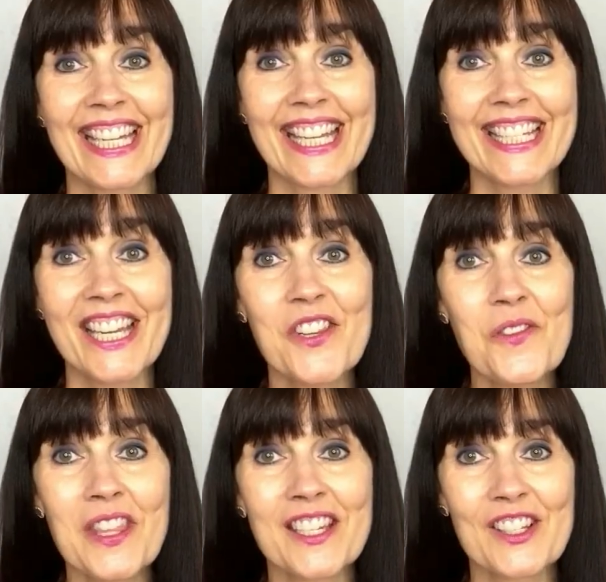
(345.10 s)
To
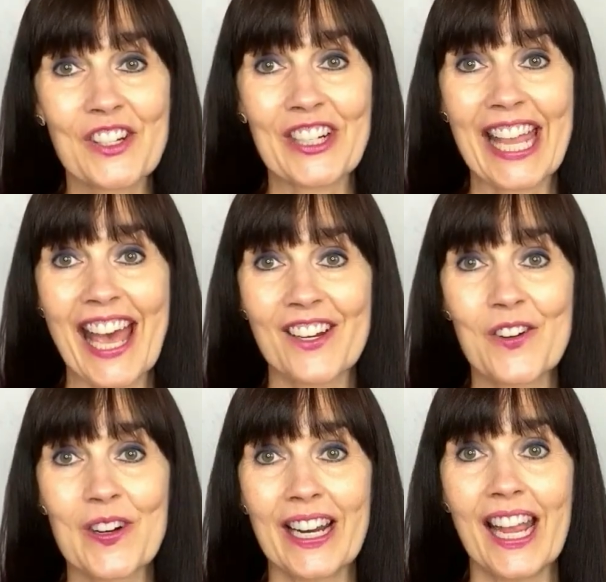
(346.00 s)
continue the dessert
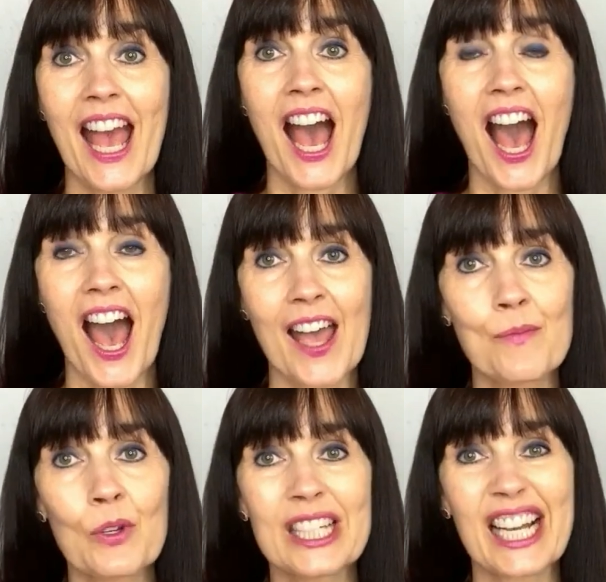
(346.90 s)
category,
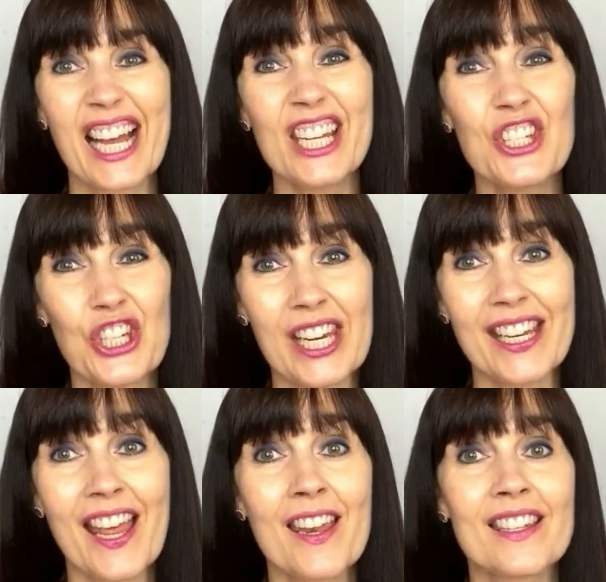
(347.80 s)
I'm going to kind of
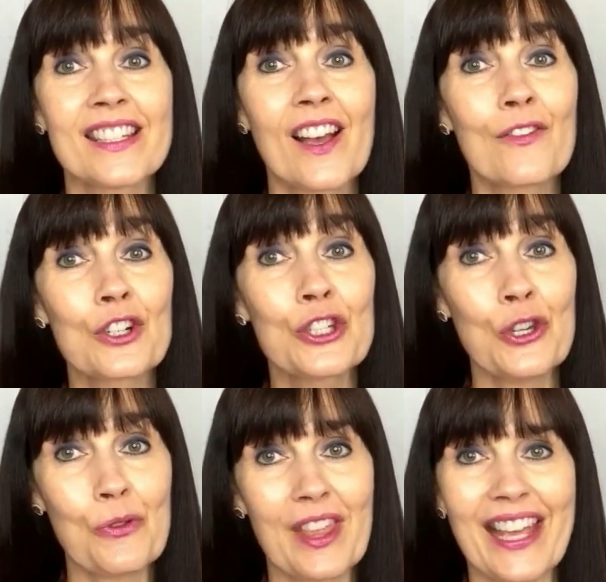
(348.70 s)
cheat and cover
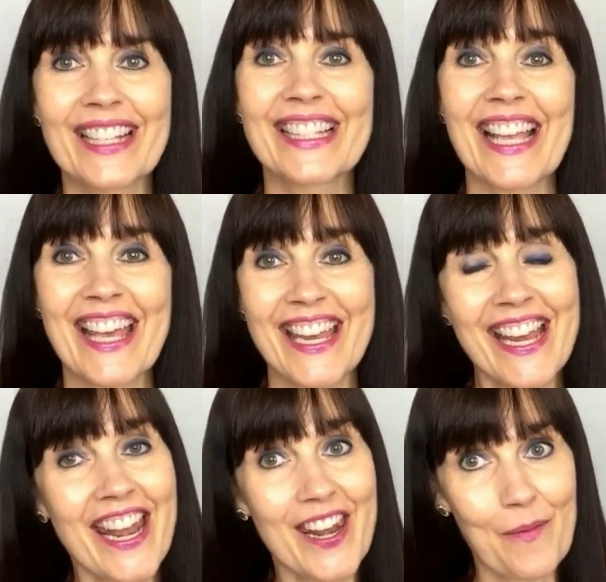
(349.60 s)
two things
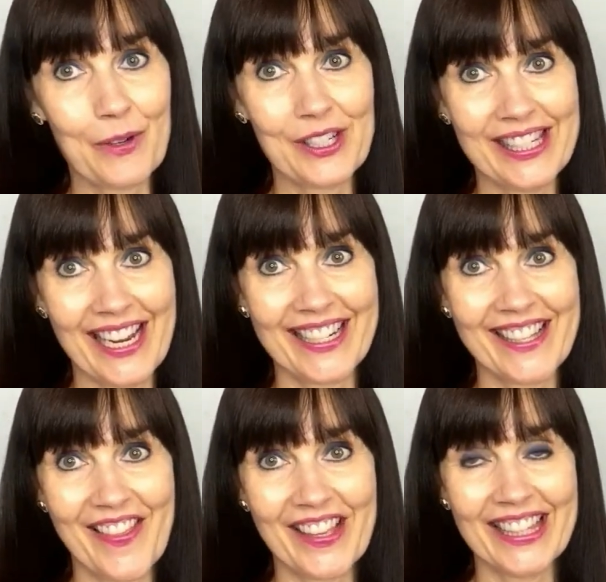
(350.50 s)
in number
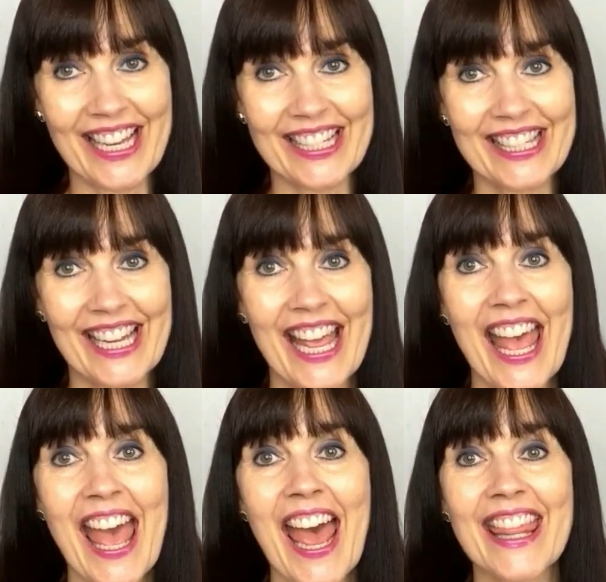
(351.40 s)
6 on the list,
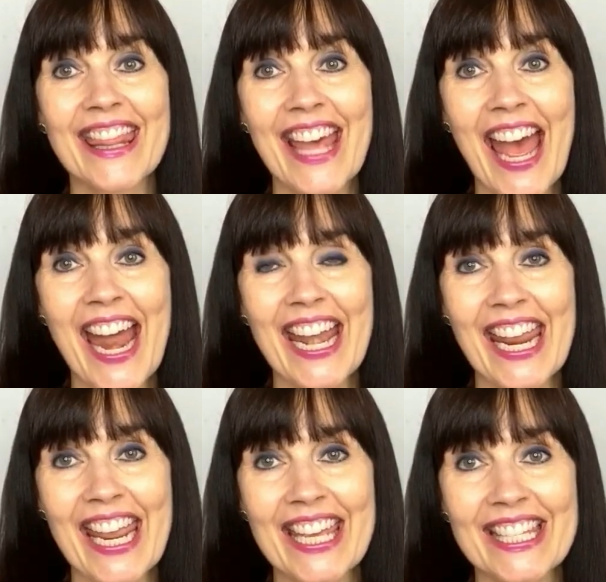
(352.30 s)
and that
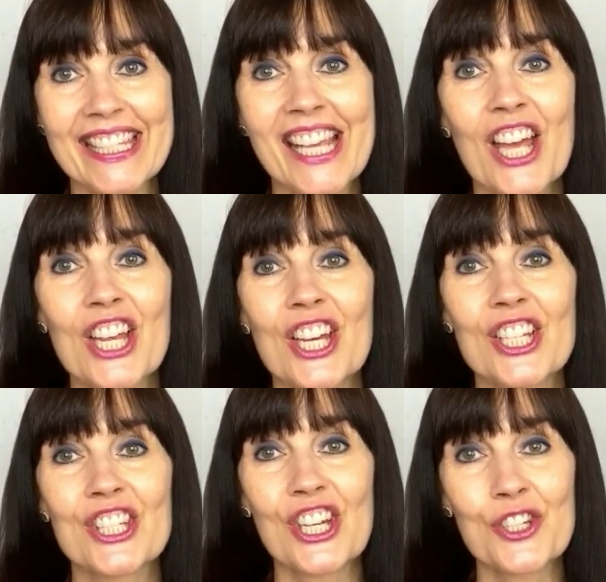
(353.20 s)
is
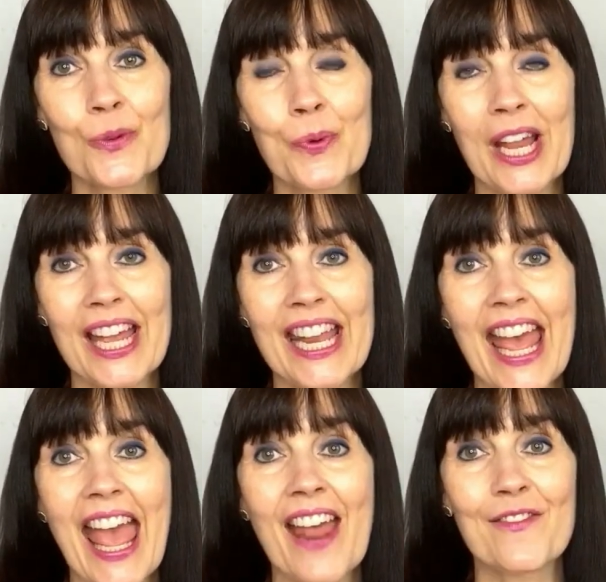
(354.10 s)

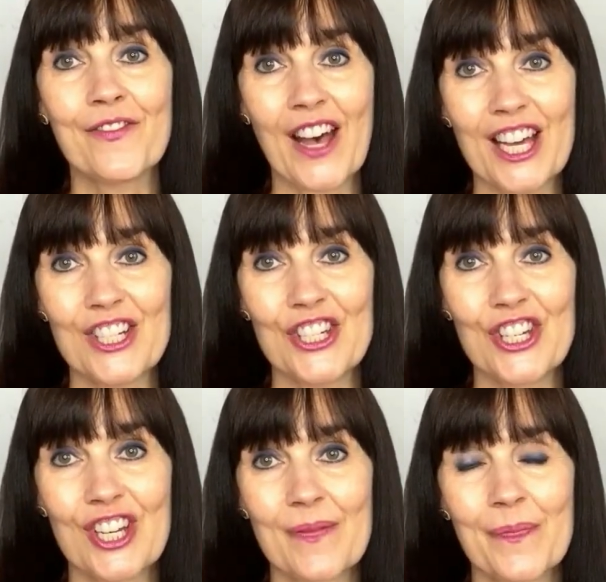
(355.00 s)
gingerbread and
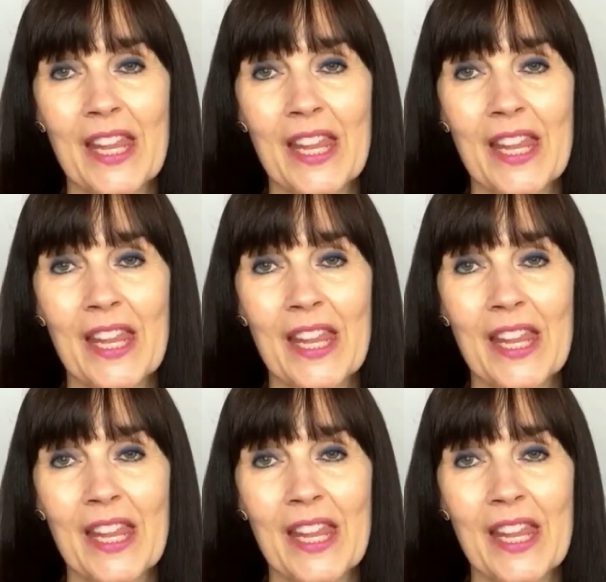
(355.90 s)
fudge.